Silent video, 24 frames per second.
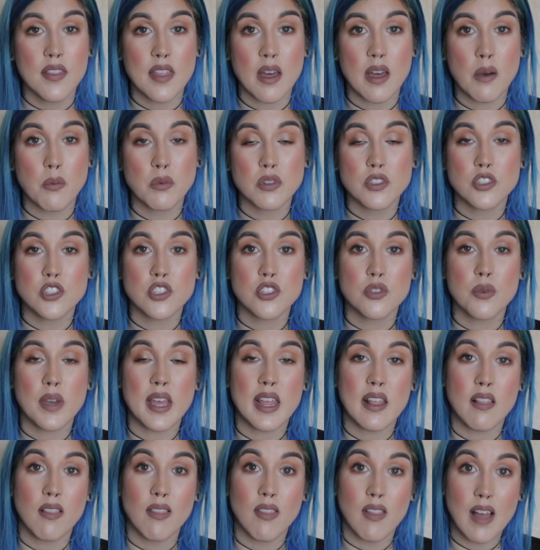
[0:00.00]
that will do
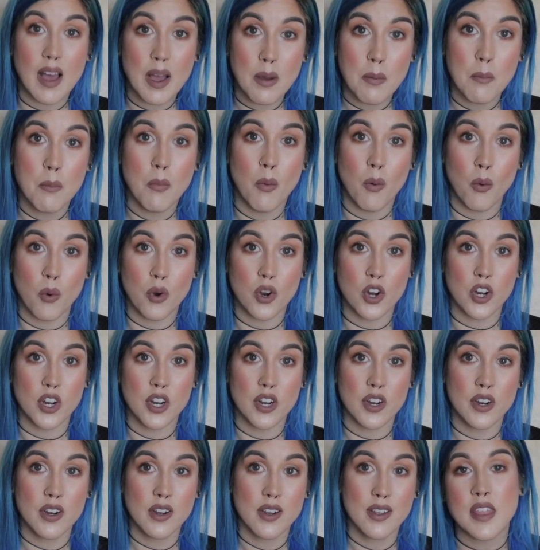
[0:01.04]
a lot
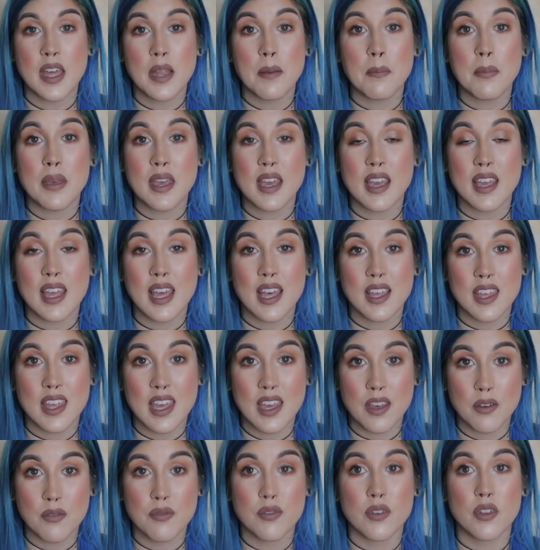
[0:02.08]
more than being
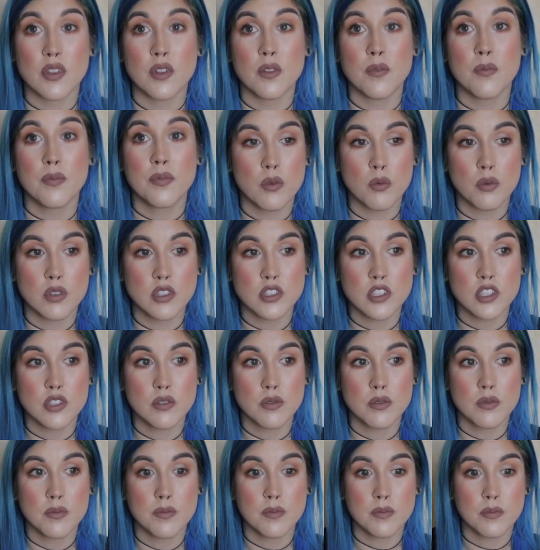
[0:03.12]
hateful will
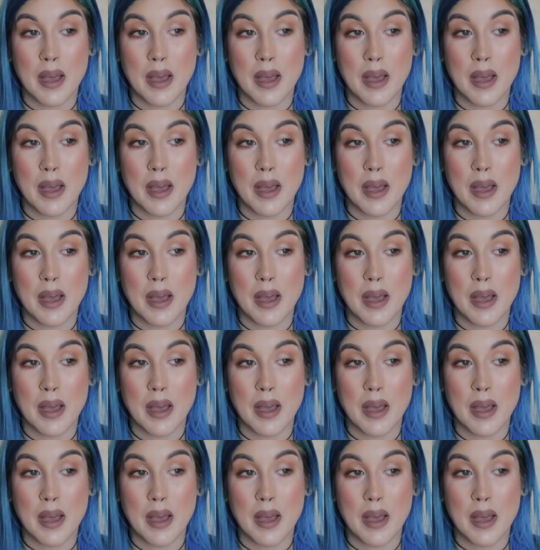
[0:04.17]
do.